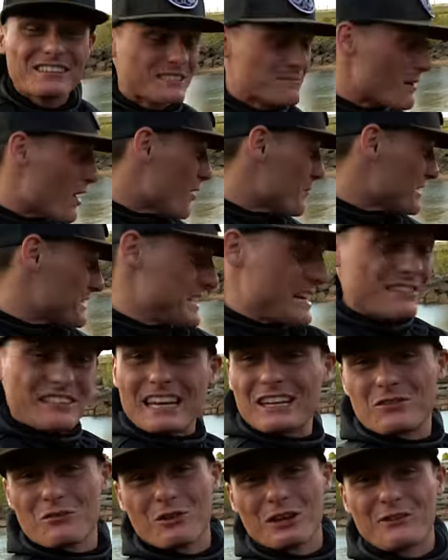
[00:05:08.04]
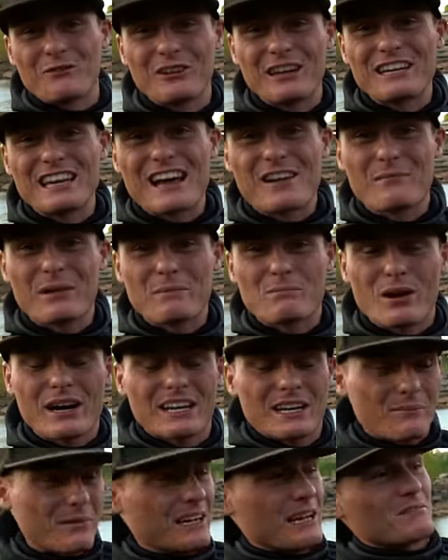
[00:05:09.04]
was moments I was like 20 feet down. I'm like,
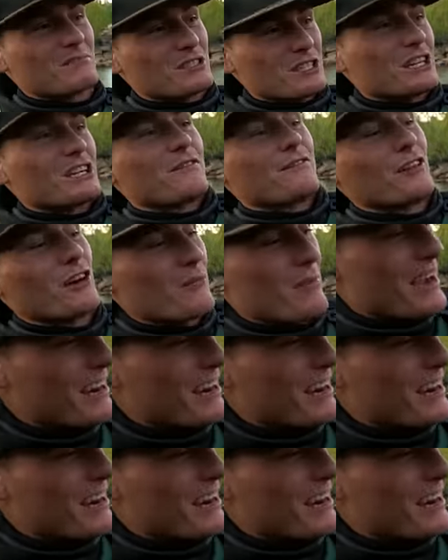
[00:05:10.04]
Brandon, I'm like, I'm starting to float